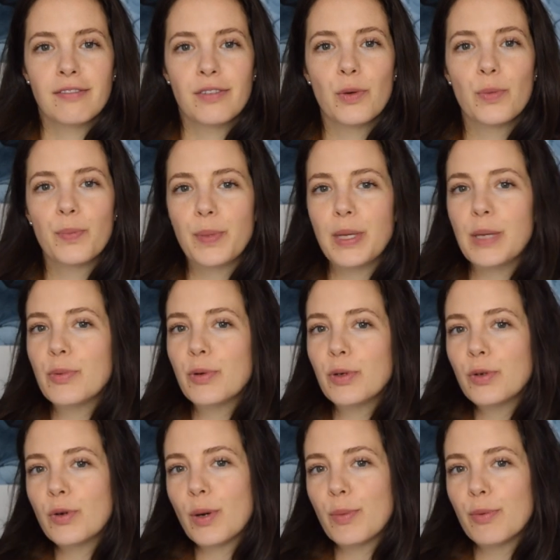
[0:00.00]
The
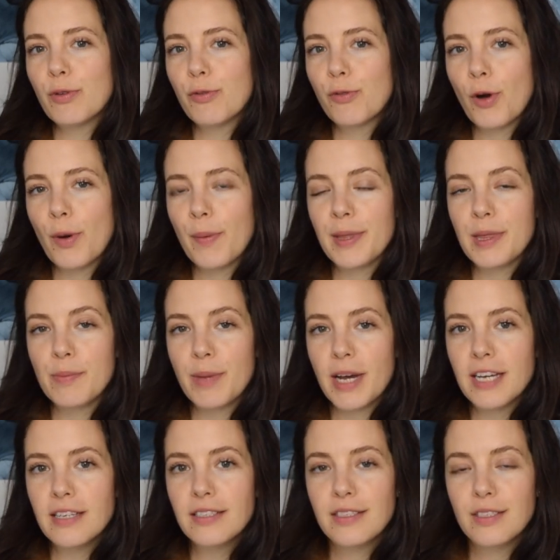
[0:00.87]
people who are performing the
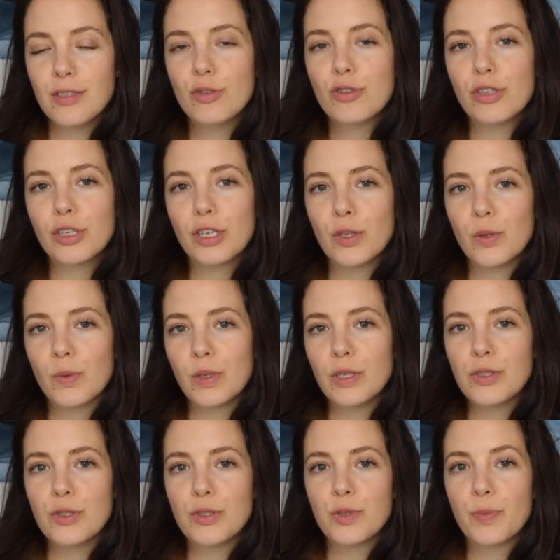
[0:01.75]
best usually are the
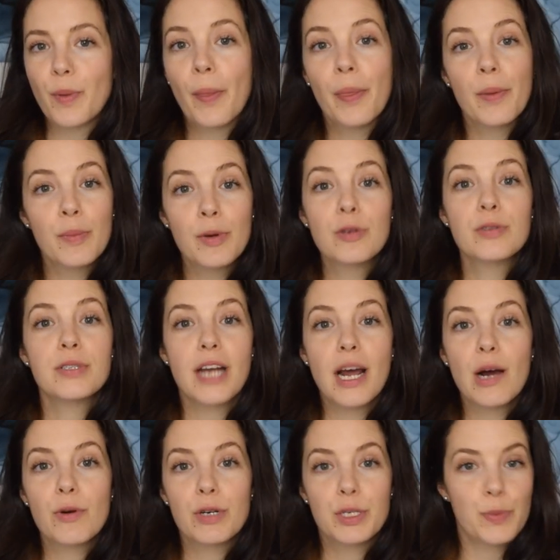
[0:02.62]
ones who spent the most
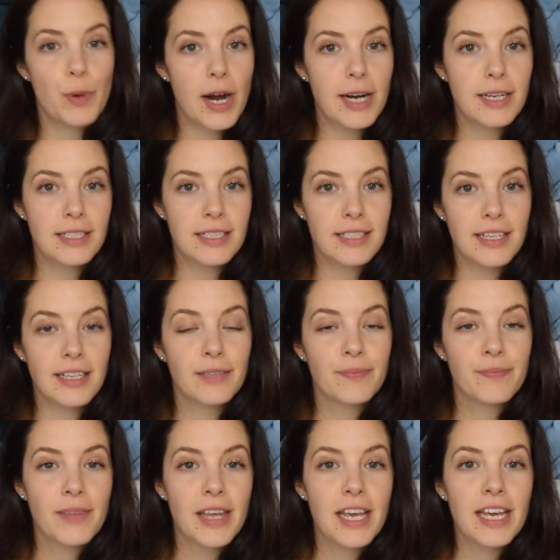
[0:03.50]
hours practicing,